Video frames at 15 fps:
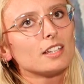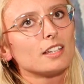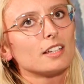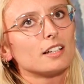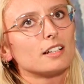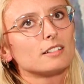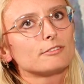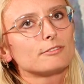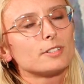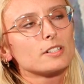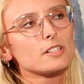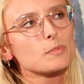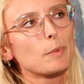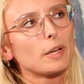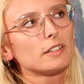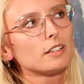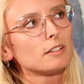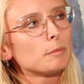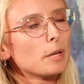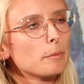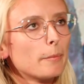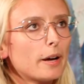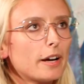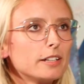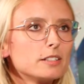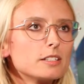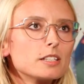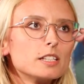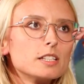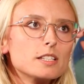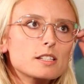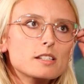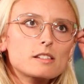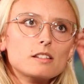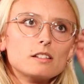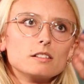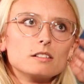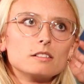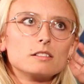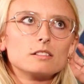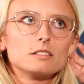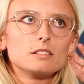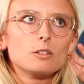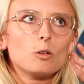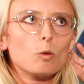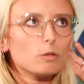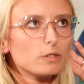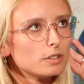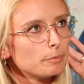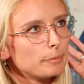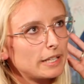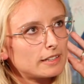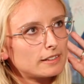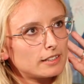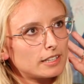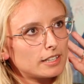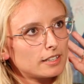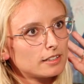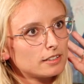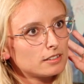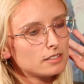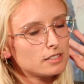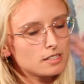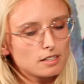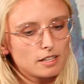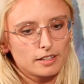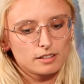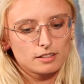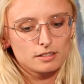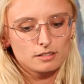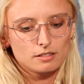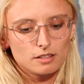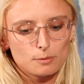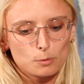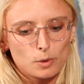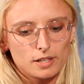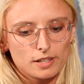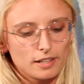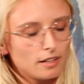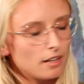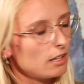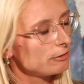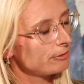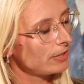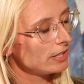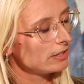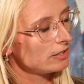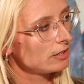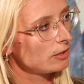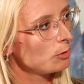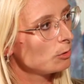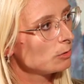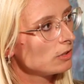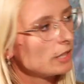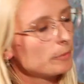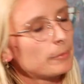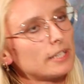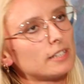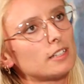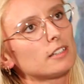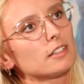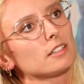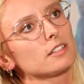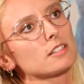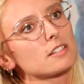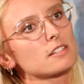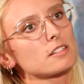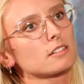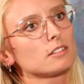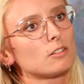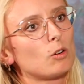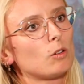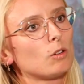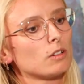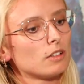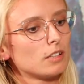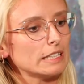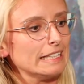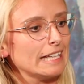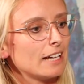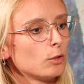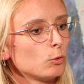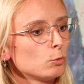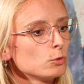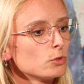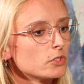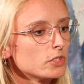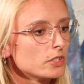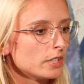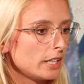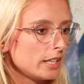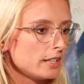Yeah, first painting in my mind is the older painting. It's like 1.5 years ago I painted. It's called Janus.